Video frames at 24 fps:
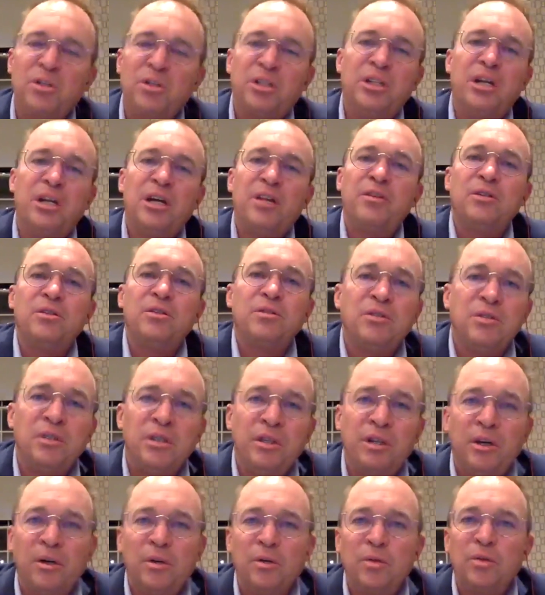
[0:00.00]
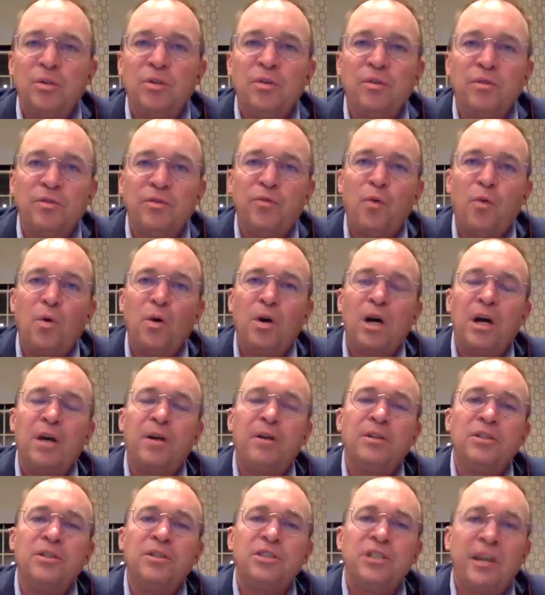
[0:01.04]
another, you know,
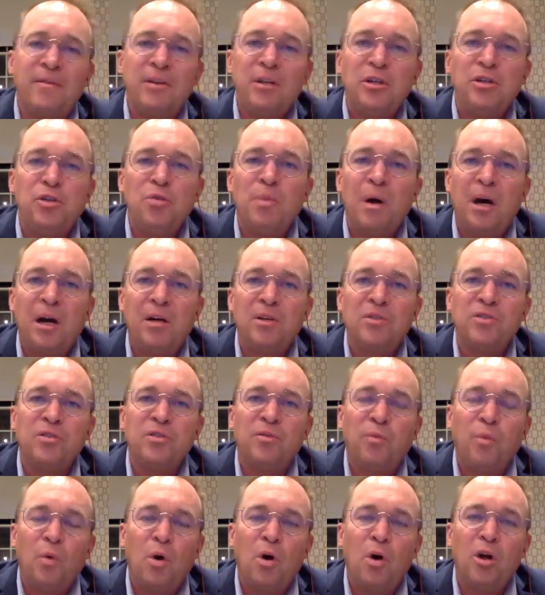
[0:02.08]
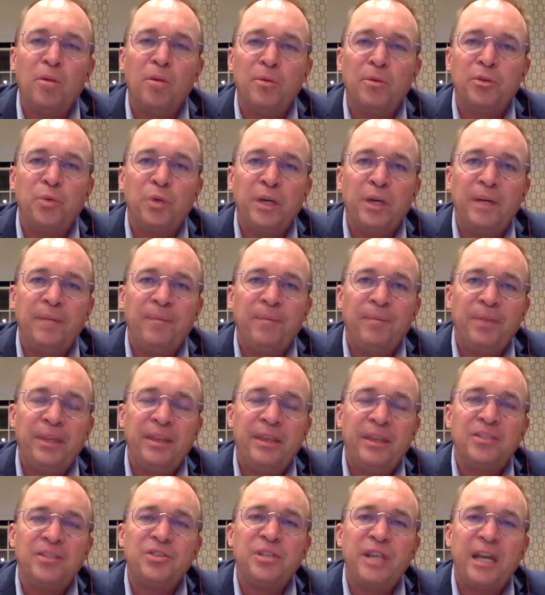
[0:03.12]
472 miles of wall between
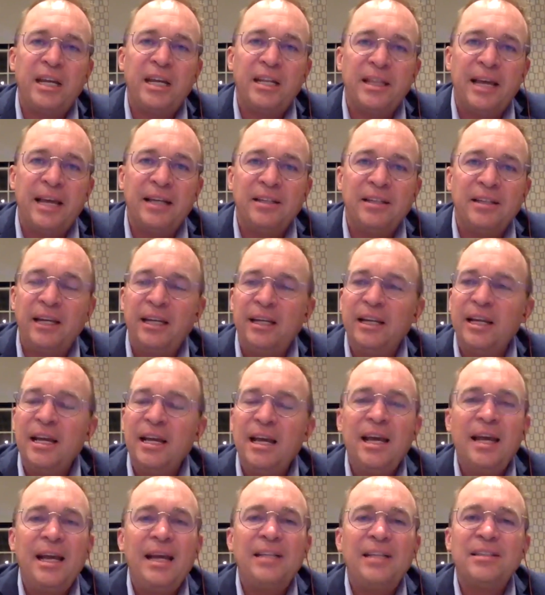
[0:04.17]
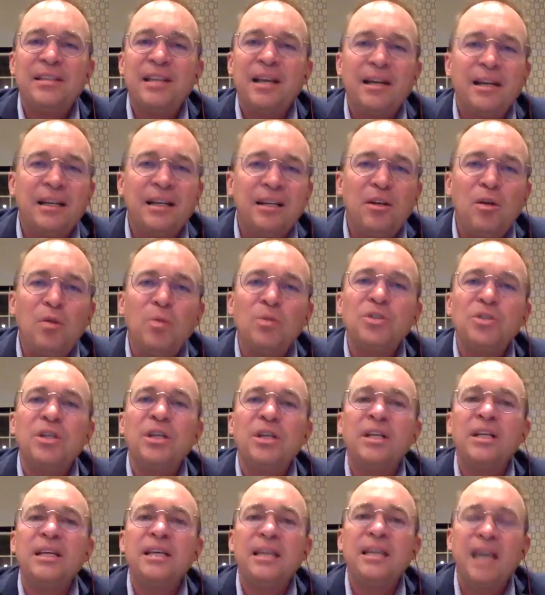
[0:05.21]
this date and that date, it's not going to, no one's
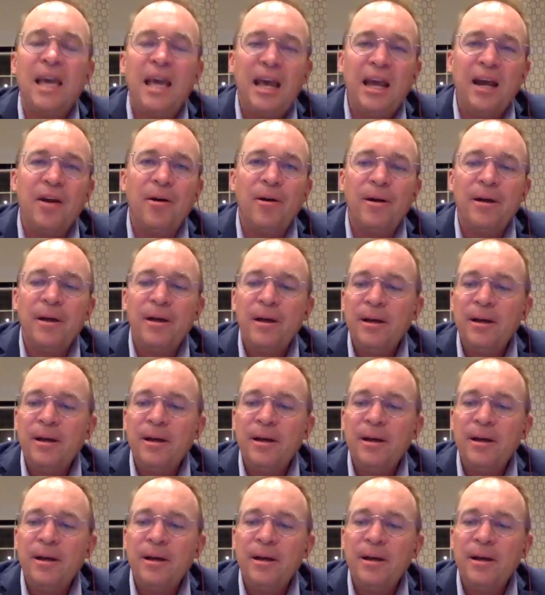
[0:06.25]
going to care.